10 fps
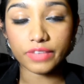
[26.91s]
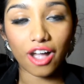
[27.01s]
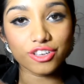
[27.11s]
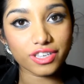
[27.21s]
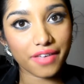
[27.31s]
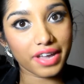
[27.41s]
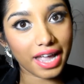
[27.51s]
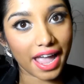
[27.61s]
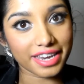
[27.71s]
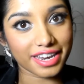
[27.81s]
also they were
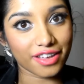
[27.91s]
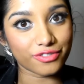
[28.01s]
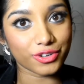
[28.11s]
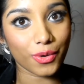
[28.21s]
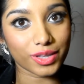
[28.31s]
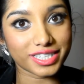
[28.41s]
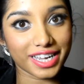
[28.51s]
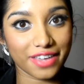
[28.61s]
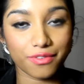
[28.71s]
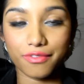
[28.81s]
kind enough to hold a
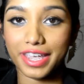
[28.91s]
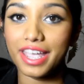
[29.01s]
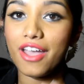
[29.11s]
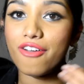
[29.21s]
giveaway